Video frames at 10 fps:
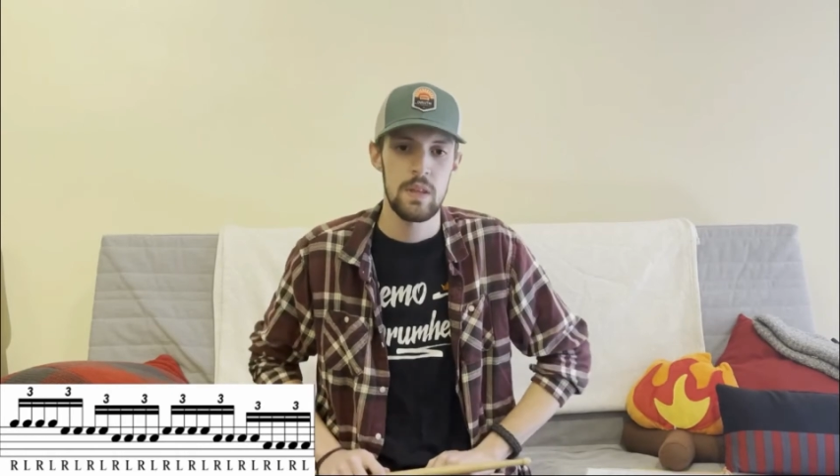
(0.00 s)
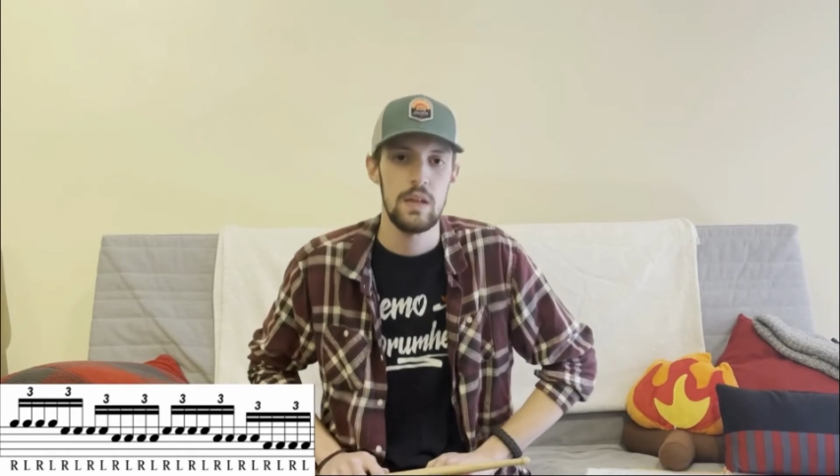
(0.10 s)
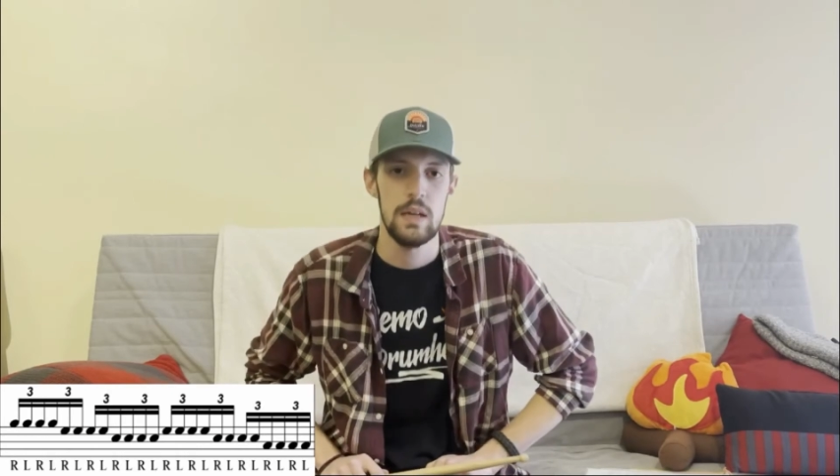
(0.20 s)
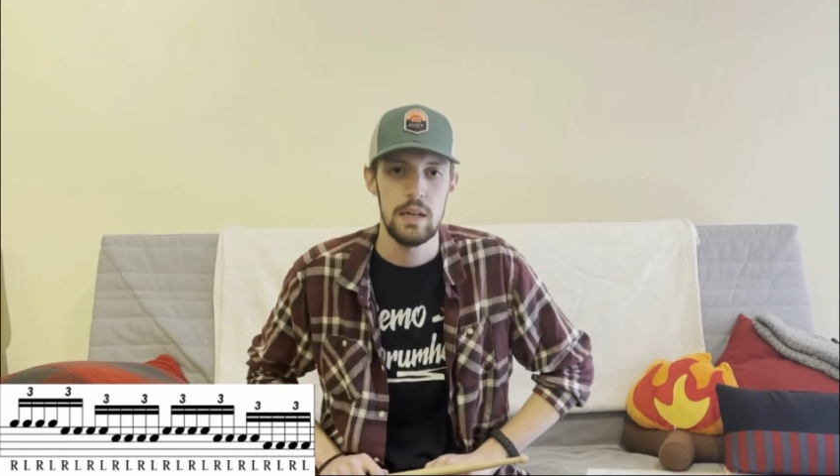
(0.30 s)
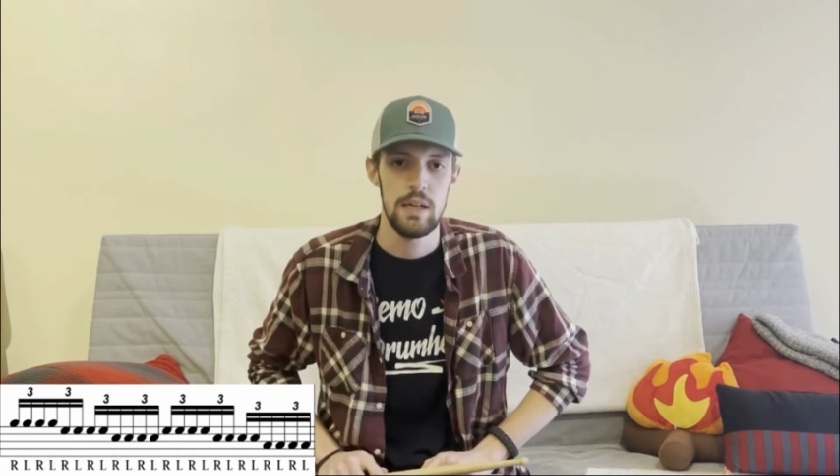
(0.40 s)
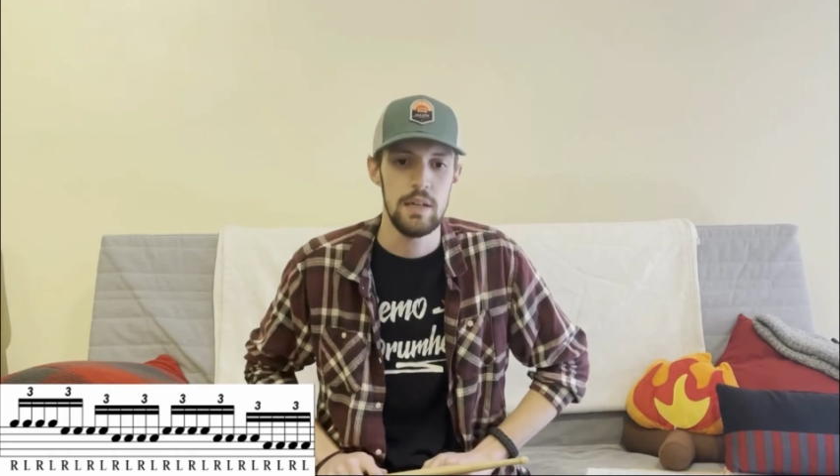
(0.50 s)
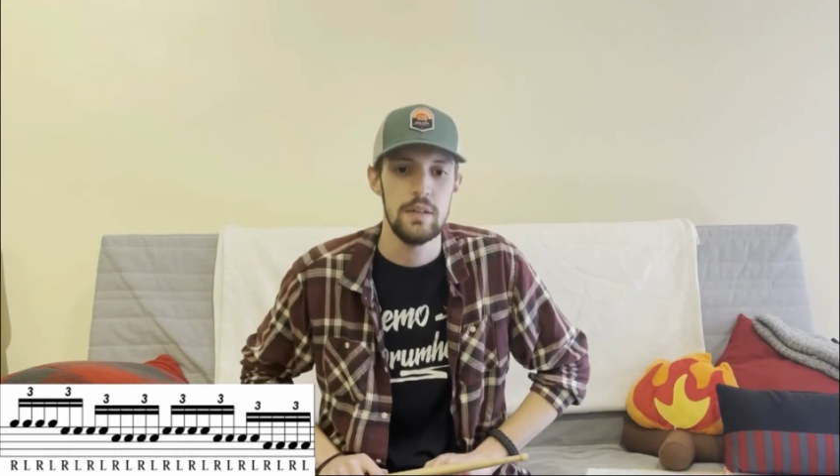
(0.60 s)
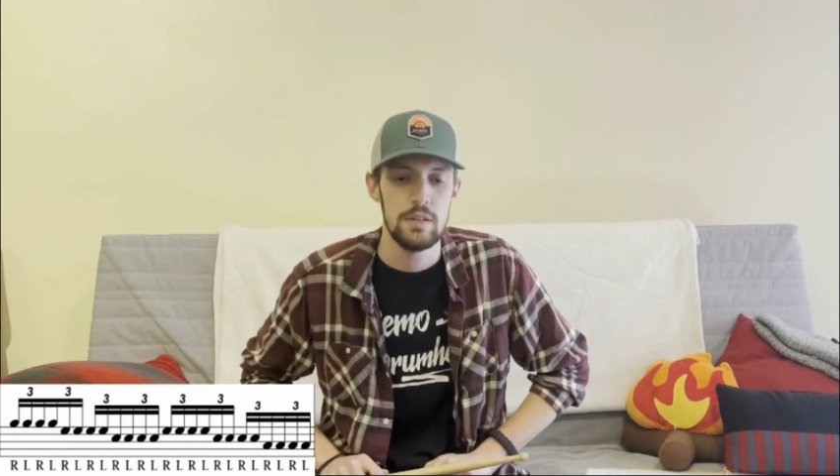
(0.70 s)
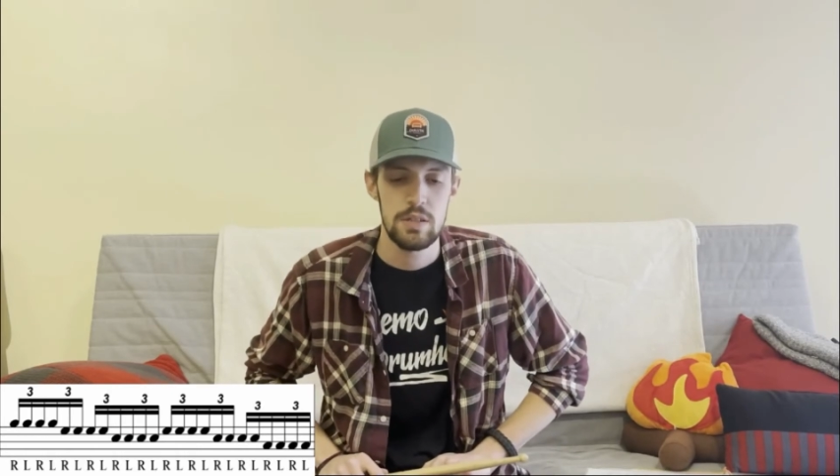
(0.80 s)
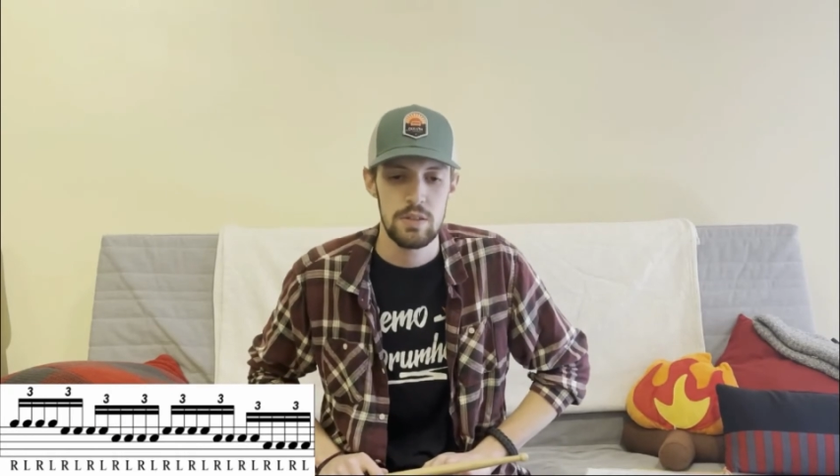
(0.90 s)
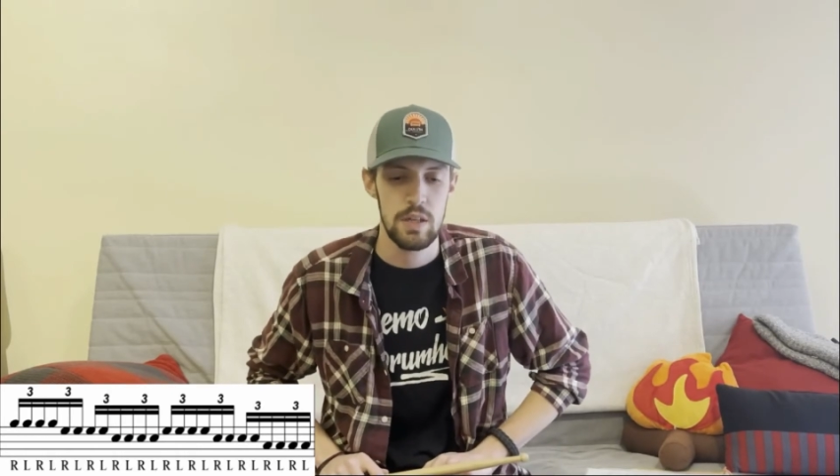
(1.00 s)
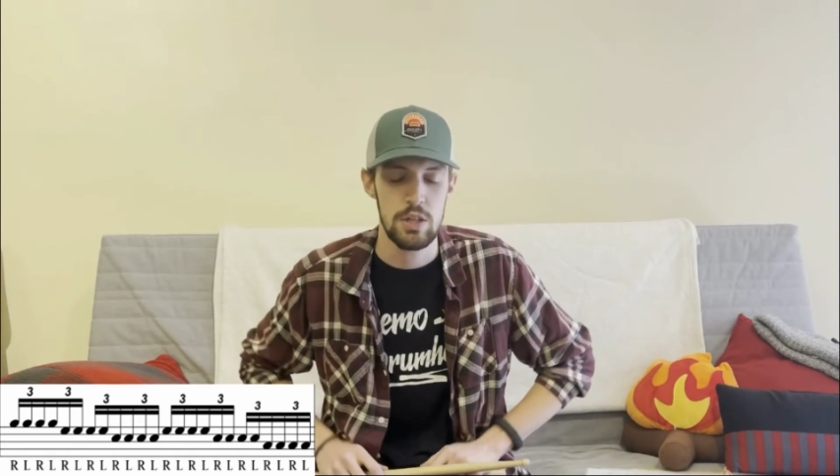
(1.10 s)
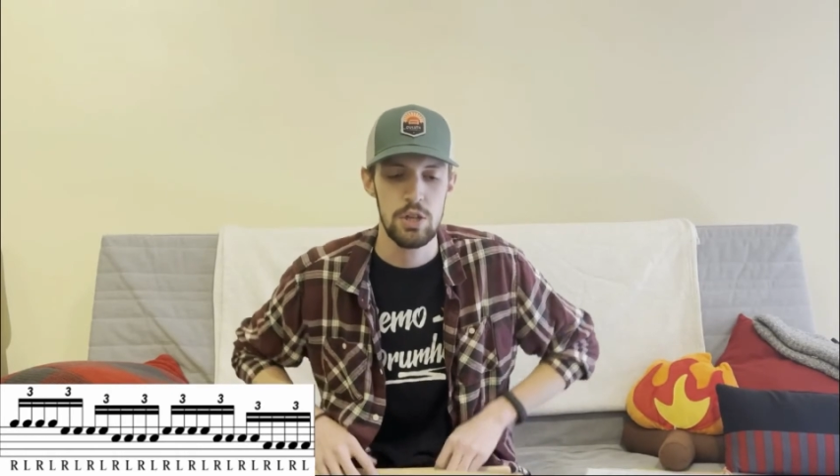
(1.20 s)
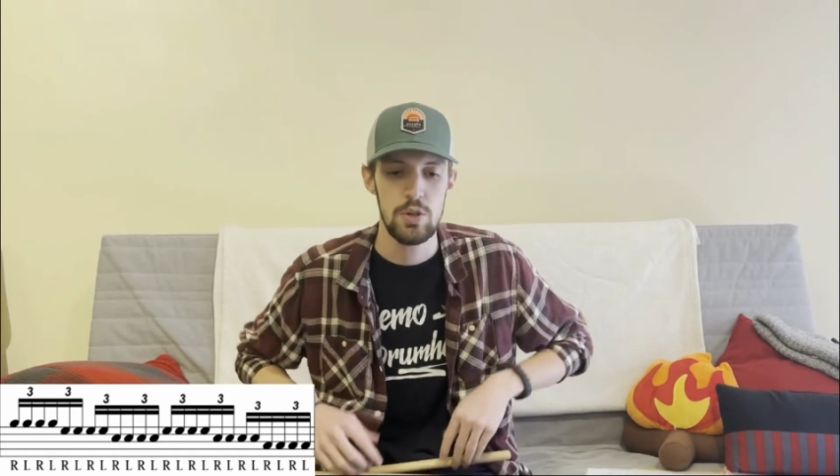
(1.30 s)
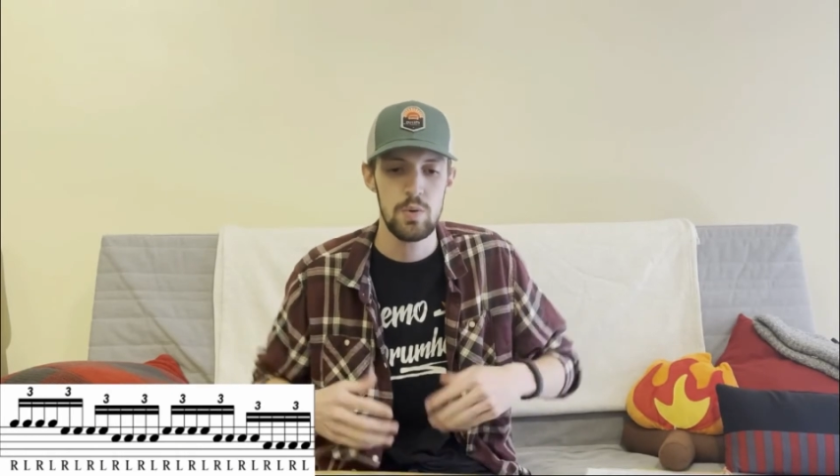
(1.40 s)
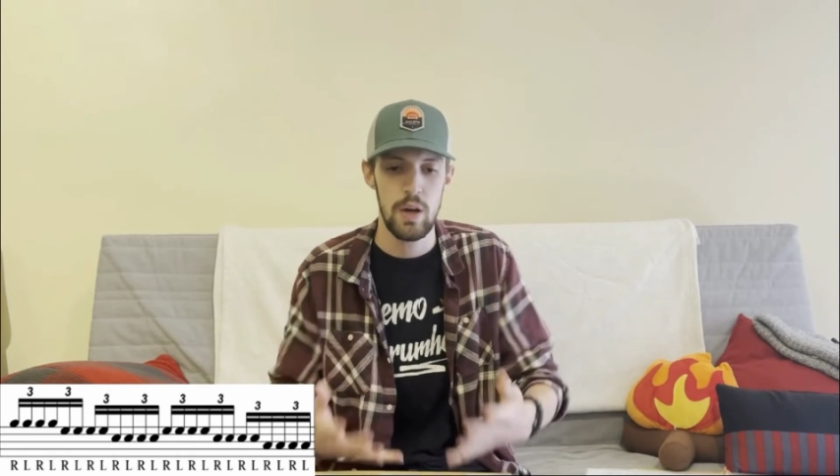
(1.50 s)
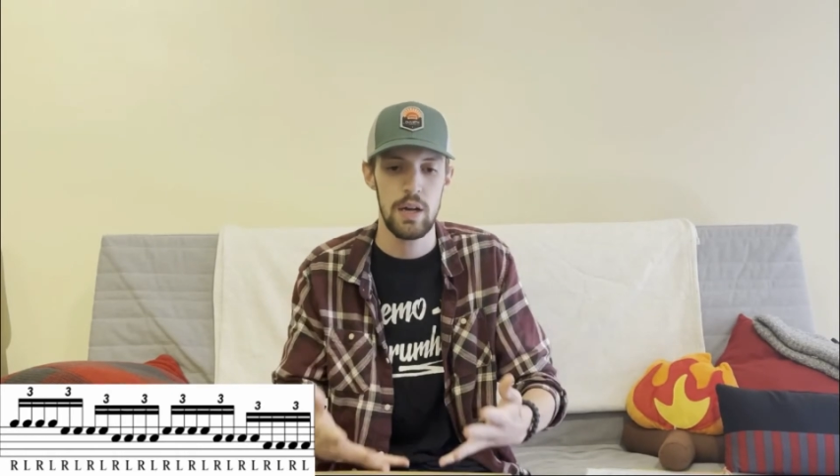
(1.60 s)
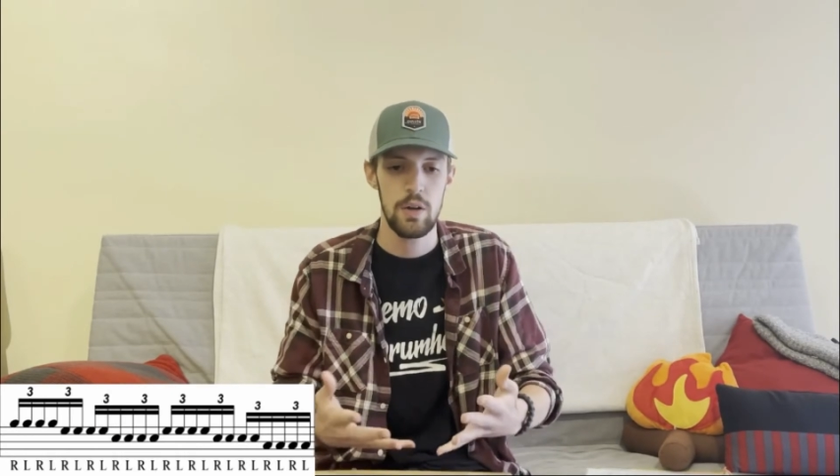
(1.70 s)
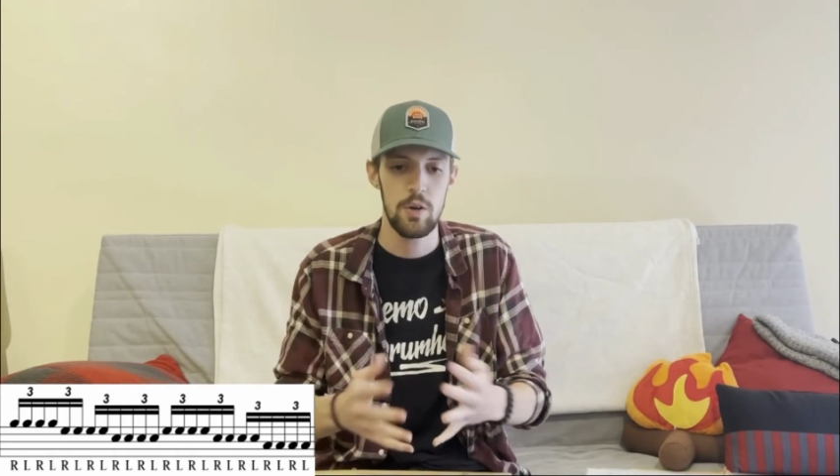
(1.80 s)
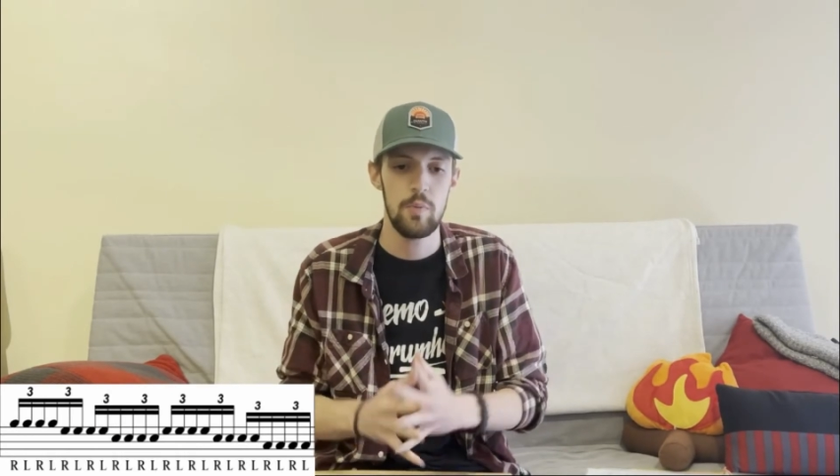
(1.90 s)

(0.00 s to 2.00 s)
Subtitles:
and so that you at home